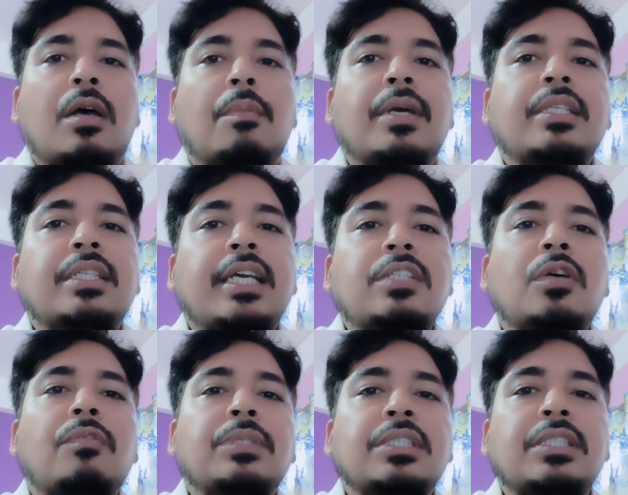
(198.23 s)
But in case
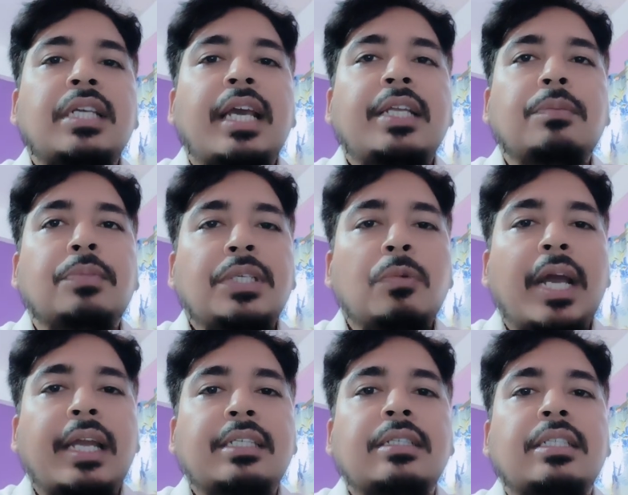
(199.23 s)
of 568B
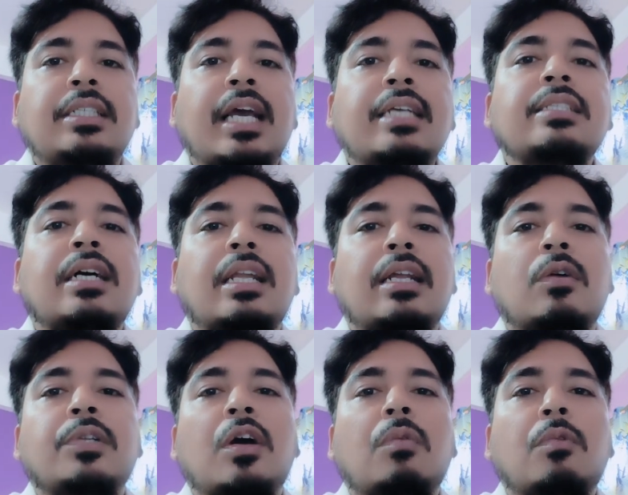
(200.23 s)
wiring, it has the color
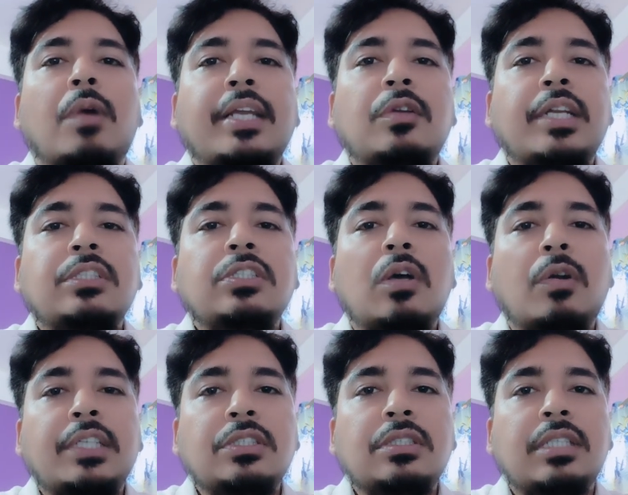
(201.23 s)
coding of white orange,
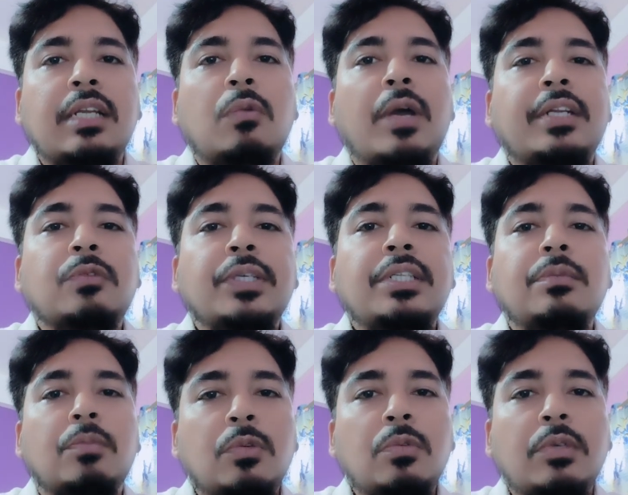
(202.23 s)
orange, then white green,
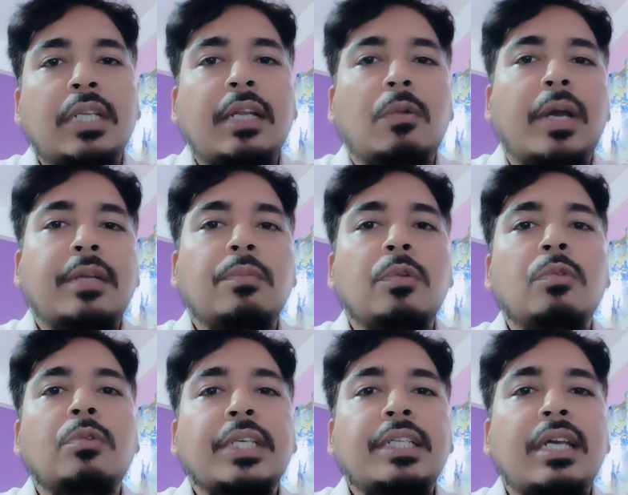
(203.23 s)
blue, then white
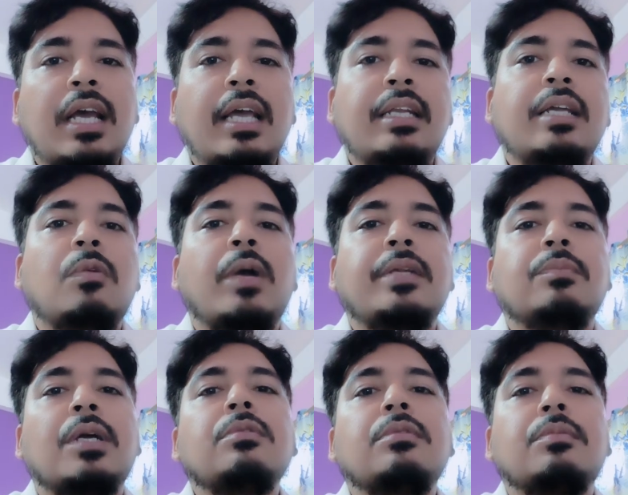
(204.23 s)
blue, green, and then white
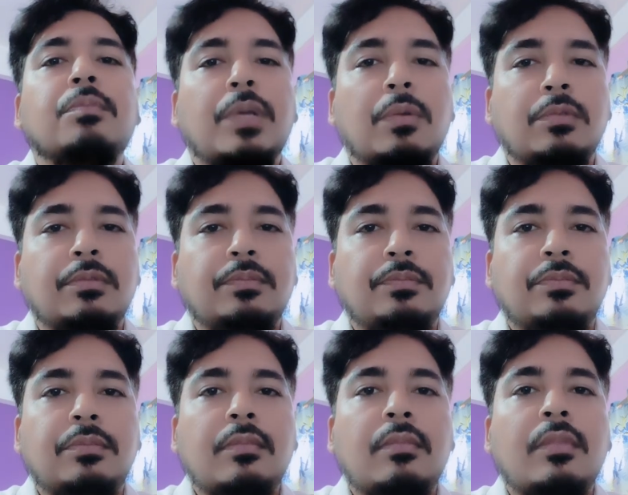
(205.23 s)
brown, brown.
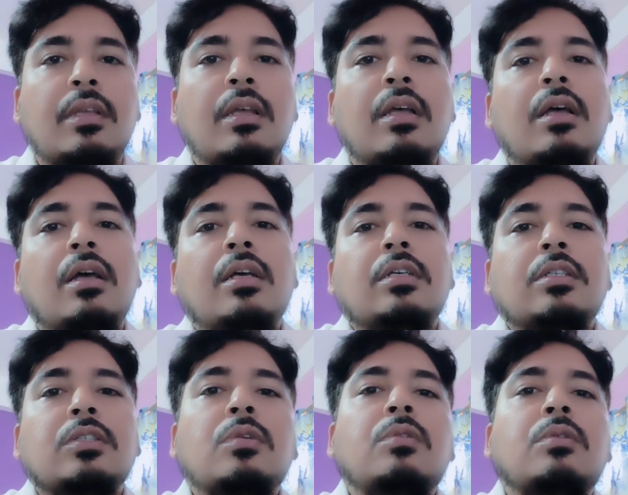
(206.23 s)

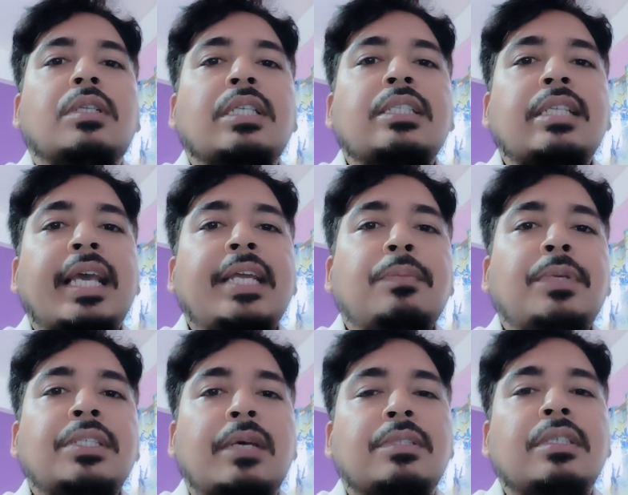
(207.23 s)
So these 8
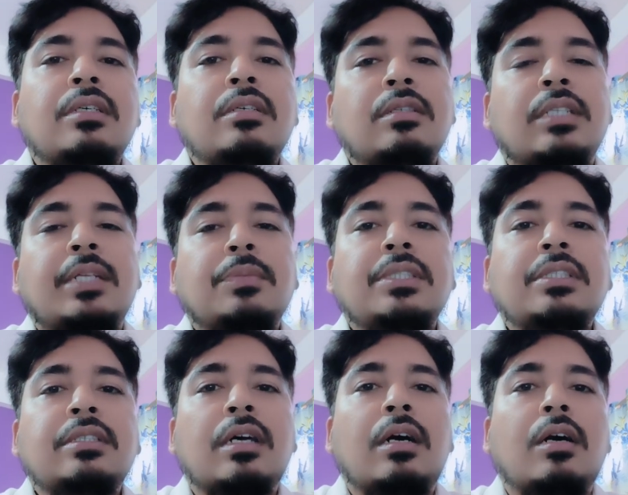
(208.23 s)
pairs have that
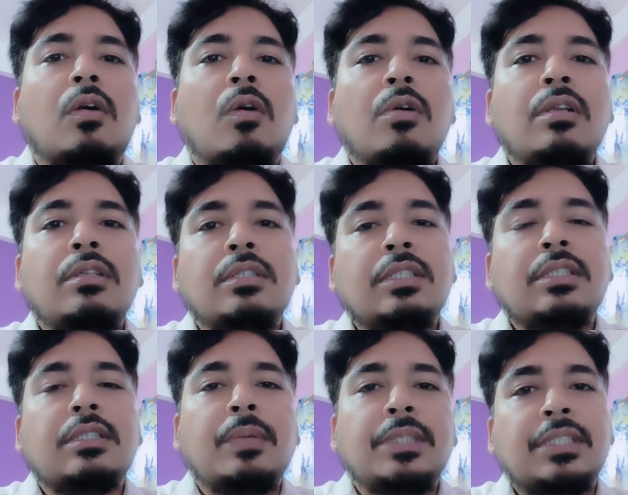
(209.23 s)
means all these
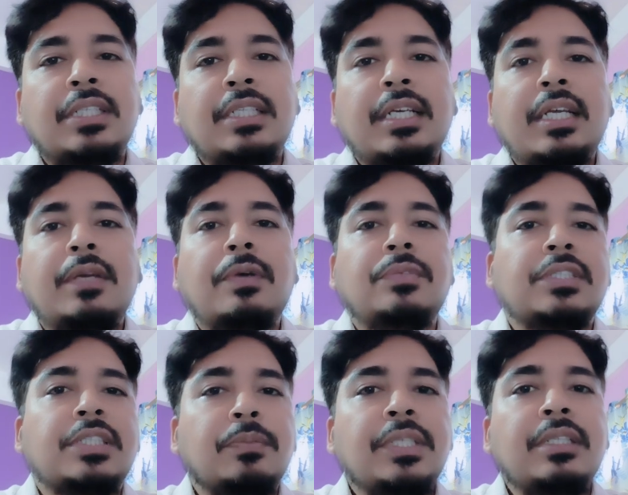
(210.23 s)
568 and
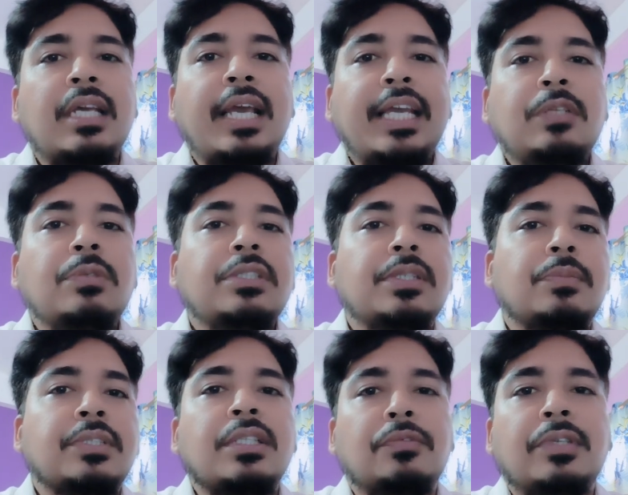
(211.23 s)
568B, the 8 pairs
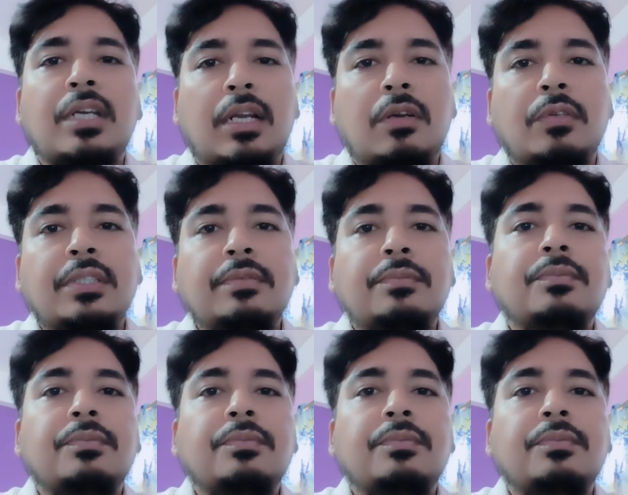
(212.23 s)
represent a different color coding.